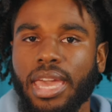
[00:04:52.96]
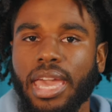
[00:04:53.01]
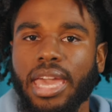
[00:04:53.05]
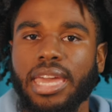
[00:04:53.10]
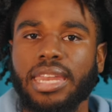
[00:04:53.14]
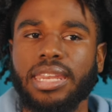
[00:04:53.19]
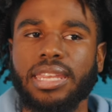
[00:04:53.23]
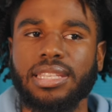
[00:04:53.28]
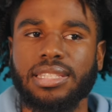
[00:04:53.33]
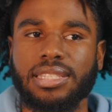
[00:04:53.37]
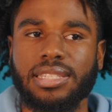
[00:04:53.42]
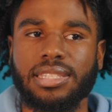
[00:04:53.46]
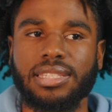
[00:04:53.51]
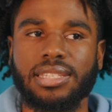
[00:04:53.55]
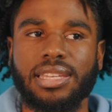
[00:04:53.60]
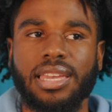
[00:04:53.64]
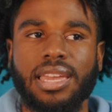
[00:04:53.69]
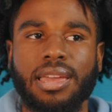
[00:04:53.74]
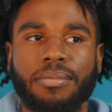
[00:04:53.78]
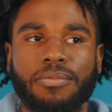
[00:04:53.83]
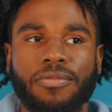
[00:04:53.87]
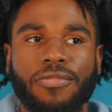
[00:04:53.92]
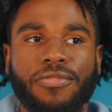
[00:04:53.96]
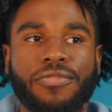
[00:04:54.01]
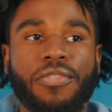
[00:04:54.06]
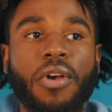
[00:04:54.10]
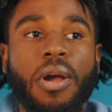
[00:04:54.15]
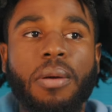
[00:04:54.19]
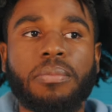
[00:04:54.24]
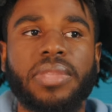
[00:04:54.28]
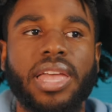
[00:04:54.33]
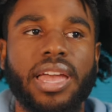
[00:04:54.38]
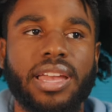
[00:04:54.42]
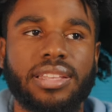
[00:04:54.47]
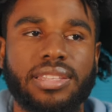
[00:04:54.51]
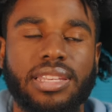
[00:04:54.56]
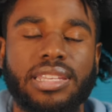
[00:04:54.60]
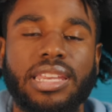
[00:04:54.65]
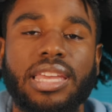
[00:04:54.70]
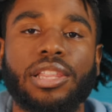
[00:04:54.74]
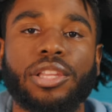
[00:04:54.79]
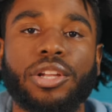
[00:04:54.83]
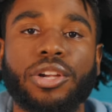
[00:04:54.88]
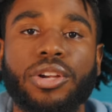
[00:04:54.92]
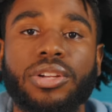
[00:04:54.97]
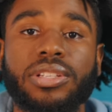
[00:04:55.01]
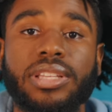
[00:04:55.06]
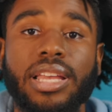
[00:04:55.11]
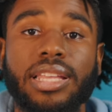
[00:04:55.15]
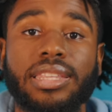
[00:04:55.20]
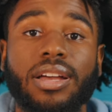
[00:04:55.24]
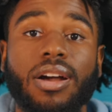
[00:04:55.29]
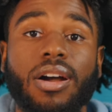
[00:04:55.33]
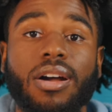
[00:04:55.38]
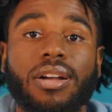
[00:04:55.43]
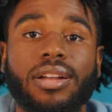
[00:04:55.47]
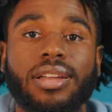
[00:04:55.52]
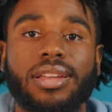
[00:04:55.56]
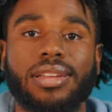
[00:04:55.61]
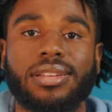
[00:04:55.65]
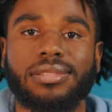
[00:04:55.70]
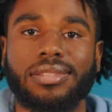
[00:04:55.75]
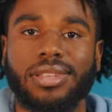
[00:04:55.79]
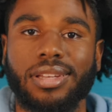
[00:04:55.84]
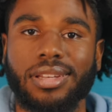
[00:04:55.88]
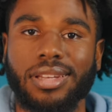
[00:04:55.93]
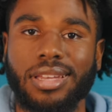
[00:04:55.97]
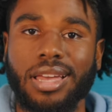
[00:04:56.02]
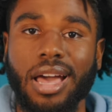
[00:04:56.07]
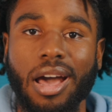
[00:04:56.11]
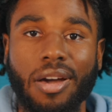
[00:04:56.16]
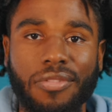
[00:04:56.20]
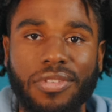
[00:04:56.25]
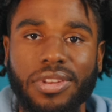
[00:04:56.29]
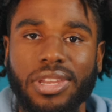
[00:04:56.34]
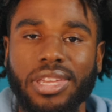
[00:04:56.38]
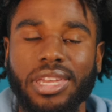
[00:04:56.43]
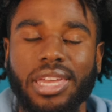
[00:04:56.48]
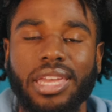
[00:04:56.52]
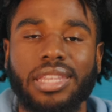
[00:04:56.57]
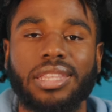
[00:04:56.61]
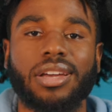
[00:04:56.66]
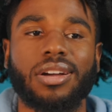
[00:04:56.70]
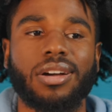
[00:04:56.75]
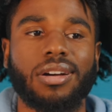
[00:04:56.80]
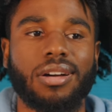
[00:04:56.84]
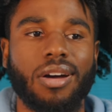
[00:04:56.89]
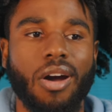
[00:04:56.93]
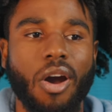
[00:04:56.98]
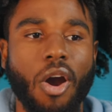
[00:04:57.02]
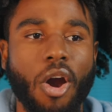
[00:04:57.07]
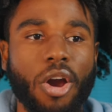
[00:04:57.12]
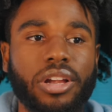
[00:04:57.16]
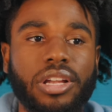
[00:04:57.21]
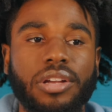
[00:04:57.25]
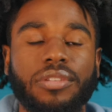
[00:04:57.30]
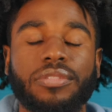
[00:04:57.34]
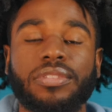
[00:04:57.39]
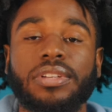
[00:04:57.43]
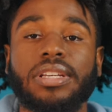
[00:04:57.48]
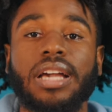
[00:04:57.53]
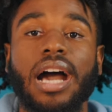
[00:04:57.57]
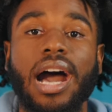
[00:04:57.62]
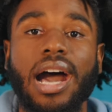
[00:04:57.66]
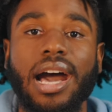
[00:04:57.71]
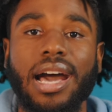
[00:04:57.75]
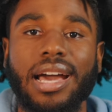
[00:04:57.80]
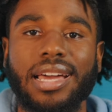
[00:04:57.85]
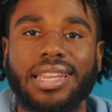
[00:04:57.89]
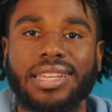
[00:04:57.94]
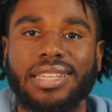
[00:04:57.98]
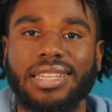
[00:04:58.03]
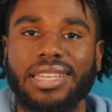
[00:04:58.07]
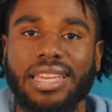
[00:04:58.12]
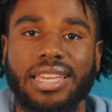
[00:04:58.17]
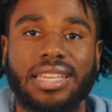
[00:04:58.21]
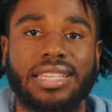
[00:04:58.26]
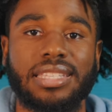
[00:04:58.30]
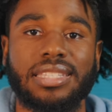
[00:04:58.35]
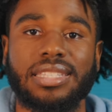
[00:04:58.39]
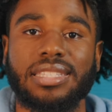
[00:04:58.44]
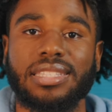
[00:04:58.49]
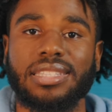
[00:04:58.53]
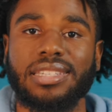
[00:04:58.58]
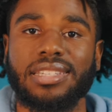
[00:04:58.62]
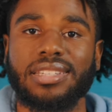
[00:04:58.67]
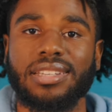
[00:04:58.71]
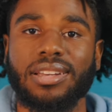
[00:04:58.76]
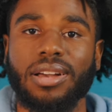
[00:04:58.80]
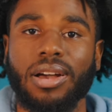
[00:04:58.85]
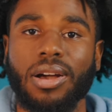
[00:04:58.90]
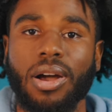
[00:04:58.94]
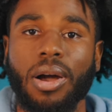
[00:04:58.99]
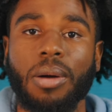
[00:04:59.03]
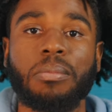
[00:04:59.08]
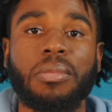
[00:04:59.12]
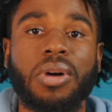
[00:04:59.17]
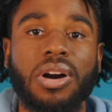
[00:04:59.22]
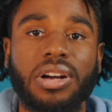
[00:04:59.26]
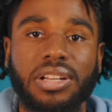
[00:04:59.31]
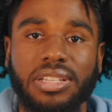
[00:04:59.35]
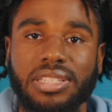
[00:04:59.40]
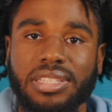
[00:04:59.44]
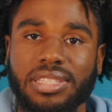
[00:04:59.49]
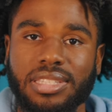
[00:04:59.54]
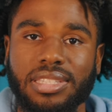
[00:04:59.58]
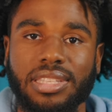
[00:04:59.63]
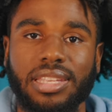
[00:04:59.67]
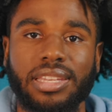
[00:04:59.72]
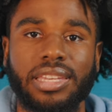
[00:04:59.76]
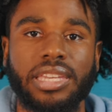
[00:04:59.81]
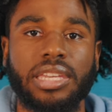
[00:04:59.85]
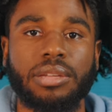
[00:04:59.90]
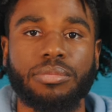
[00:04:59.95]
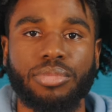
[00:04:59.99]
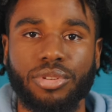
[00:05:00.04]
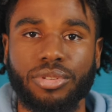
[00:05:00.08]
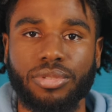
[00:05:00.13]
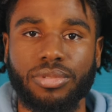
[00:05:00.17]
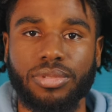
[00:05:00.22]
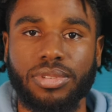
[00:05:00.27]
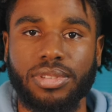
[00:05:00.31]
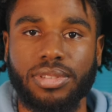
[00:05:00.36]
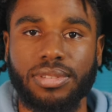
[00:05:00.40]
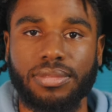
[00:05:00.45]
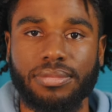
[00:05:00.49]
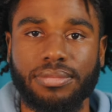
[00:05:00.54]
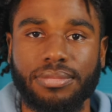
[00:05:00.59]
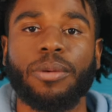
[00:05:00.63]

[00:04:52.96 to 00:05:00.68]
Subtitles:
And it's from that they learned that the covenant and the Ark of God is amongst the Hebrews.